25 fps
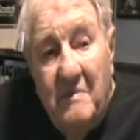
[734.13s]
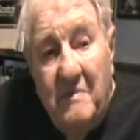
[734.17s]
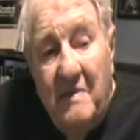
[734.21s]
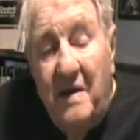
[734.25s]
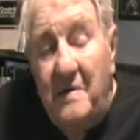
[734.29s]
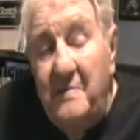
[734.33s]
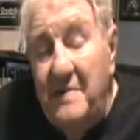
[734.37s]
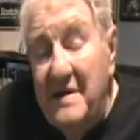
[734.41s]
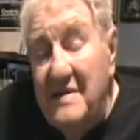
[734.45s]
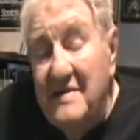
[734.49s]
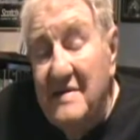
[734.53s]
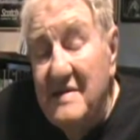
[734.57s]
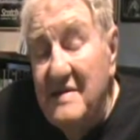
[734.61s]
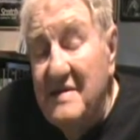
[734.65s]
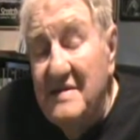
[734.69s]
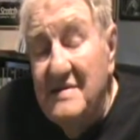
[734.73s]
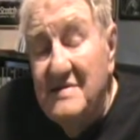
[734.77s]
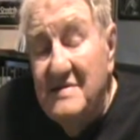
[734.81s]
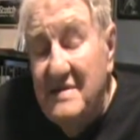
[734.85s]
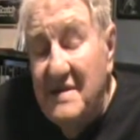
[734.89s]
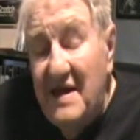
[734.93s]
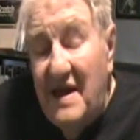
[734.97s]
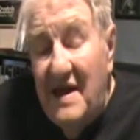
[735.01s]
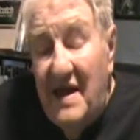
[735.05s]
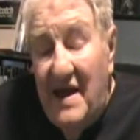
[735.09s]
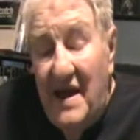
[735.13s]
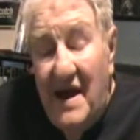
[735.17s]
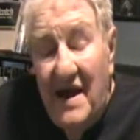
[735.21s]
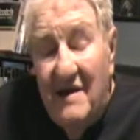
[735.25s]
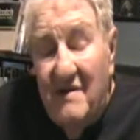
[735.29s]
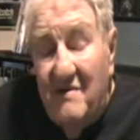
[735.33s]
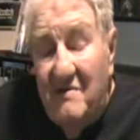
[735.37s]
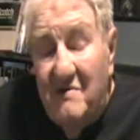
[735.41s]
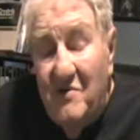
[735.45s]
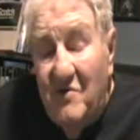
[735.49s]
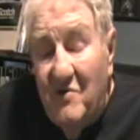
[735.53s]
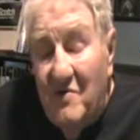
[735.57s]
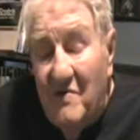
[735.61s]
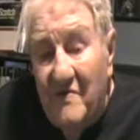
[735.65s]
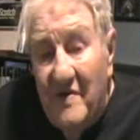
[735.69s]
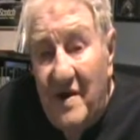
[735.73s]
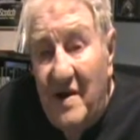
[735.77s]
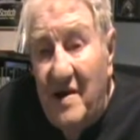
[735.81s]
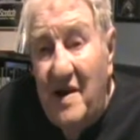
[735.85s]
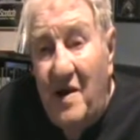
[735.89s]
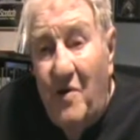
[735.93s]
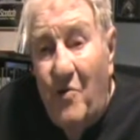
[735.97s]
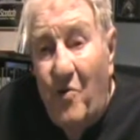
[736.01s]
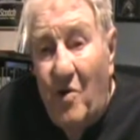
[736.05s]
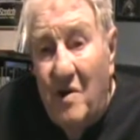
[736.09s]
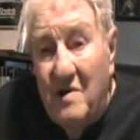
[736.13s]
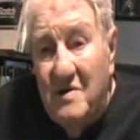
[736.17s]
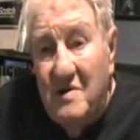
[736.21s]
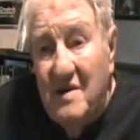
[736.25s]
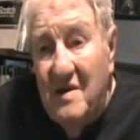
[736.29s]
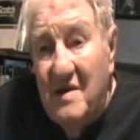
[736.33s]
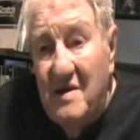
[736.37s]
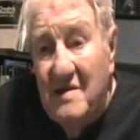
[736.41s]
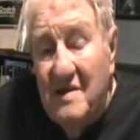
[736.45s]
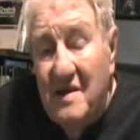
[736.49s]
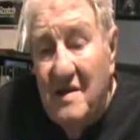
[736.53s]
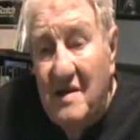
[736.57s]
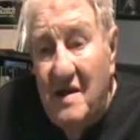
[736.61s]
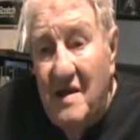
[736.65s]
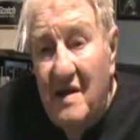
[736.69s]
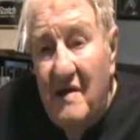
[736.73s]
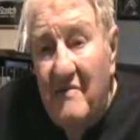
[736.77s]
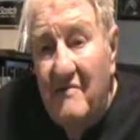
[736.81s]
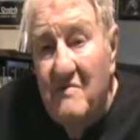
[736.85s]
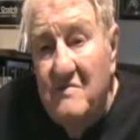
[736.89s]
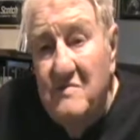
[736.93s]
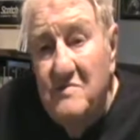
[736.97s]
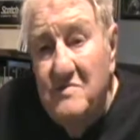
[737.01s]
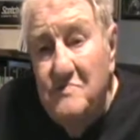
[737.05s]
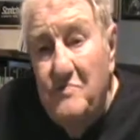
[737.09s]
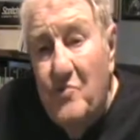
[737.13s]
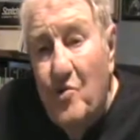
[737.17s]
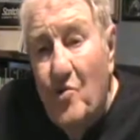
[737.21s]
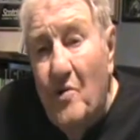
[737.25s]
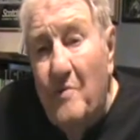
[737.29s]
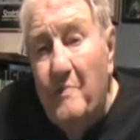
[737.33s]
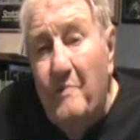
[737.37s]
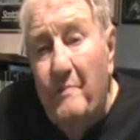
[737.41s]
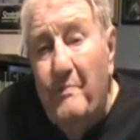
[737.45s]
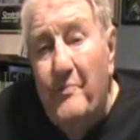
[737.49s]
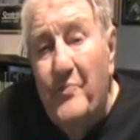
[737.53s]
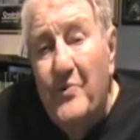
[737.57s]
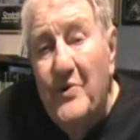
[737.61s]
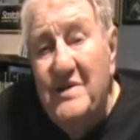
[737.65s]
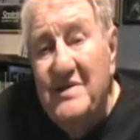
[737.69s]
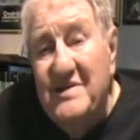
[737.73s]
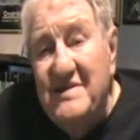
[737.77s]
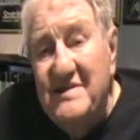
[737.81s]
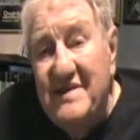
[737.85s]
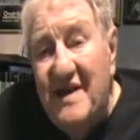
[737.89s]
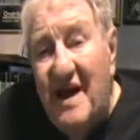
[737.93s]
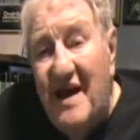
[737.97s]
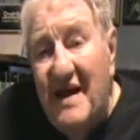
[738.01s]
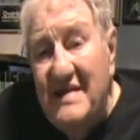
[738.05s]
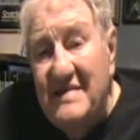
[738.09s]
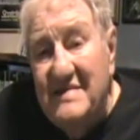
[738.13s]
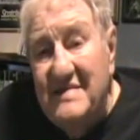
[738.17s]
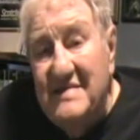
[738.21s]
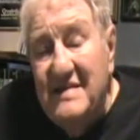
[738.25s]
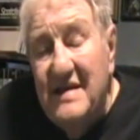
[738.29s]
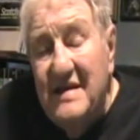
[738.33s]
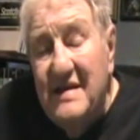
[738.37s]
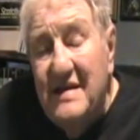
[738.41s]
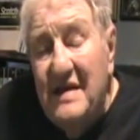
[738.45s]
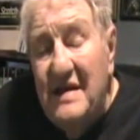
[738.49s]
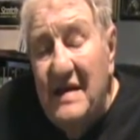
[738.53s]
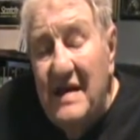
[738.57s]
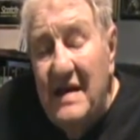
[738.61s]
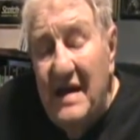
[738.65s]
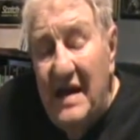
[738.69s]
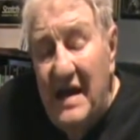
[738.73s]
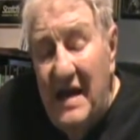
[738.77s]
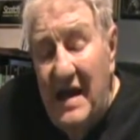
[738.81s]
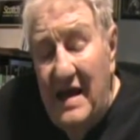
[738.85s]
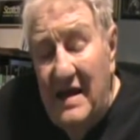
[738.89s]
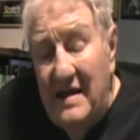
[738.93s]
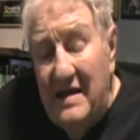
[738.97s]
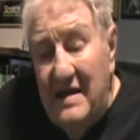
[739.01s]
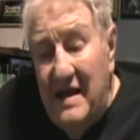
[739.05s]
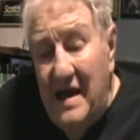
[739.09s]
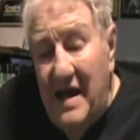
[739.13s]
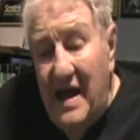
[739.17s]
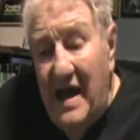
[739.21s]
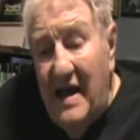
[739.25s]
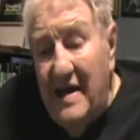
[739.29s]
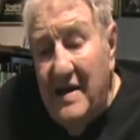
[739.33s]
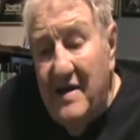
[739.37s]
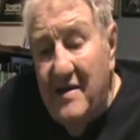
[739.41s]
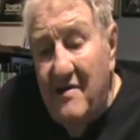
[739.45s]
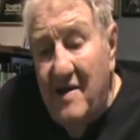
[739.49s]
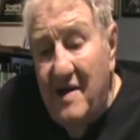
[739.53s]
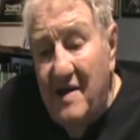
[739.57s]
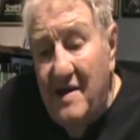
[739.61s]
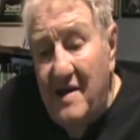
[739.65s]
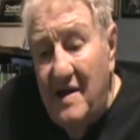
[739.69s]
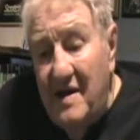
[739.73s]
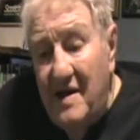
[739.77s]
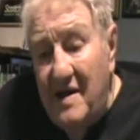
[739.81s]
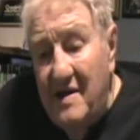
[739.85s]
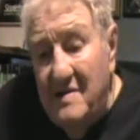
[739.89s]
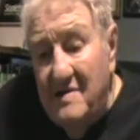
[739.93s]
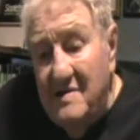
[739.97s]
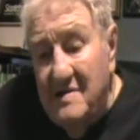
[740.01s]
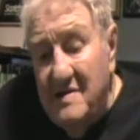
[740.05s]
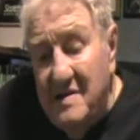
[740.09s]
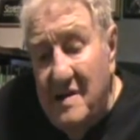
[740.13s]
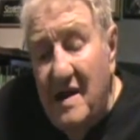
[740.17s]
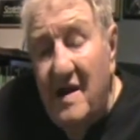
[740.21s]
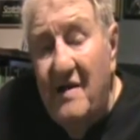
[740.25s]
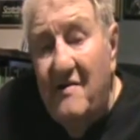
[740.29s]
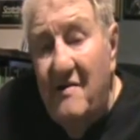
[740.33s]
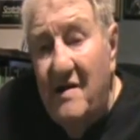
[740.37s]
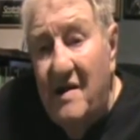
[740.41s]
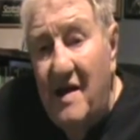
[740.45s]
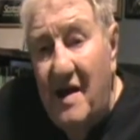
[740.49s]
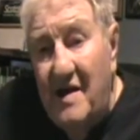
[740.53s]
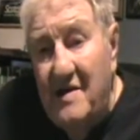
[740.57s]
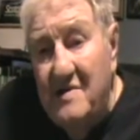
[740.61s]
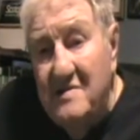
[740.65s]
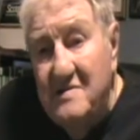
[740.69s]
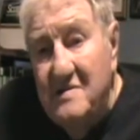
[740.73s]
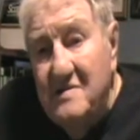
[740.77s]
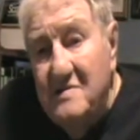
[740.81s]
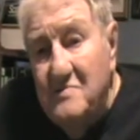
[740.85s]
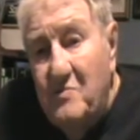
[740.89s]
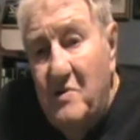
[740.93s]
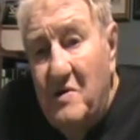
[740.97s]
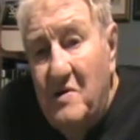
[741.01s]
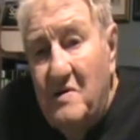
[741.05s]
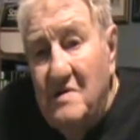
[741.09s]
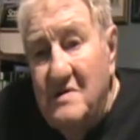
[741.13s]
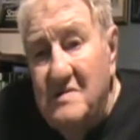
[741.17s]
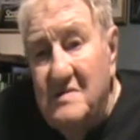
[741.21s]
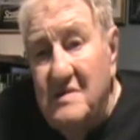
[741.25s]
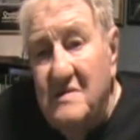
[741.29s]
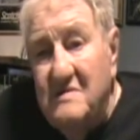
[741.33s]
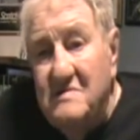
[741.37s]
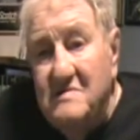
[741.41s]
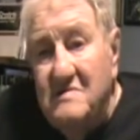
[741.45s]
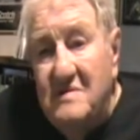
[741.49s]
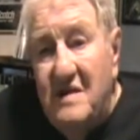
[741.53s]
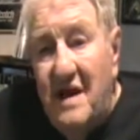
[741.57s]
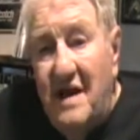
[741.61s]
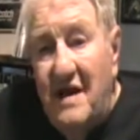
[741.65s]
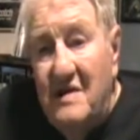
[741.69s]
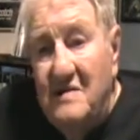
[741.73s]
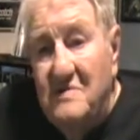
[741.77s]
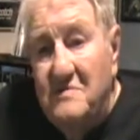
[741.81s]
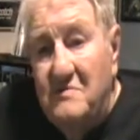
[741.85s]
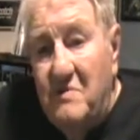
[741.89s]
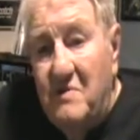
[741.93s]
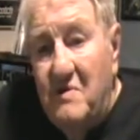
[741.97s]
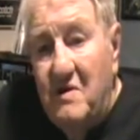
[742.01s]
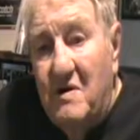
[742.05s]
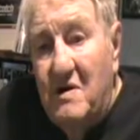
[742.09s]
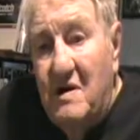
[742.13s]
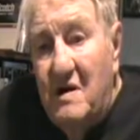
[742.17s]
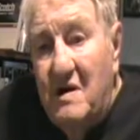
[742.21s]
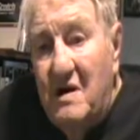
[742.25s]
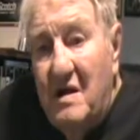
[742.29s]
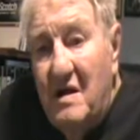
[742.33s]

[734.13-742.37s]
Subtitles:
maybe to this day, I don't know of any quartet that ever was more precise and accurate and synchronized as well as those guys were.